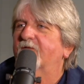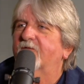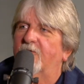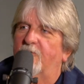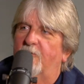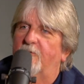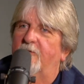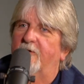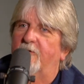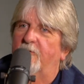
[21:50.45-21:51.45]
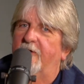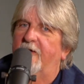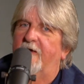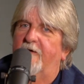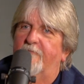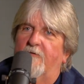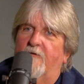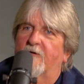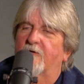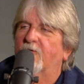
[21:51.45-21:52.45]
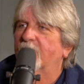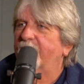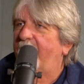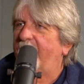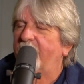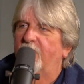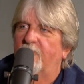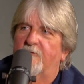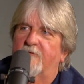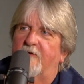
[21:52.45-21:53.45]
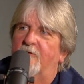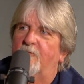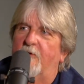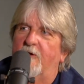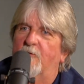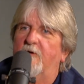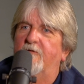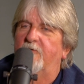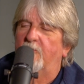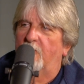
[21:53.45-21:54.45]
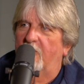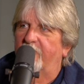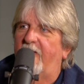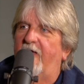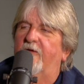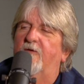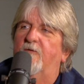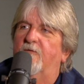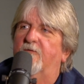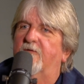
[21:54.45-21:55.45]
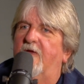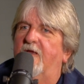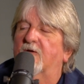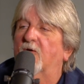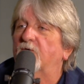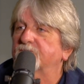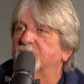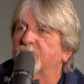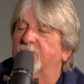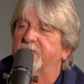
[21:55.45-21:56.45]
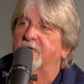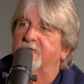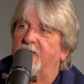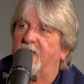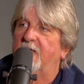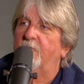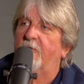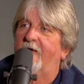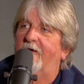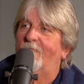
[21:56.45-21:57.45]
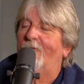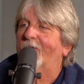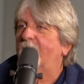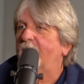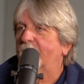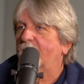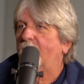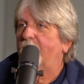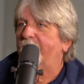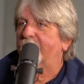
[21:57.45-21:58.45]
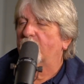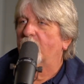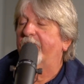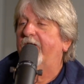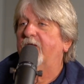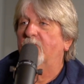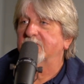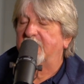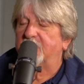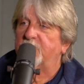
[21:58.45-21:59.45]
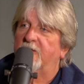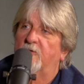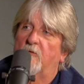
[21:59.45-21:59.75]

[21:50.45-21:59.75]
So, you know, we have our core values and we review our values and culture with our team. We have what we call a core value assessment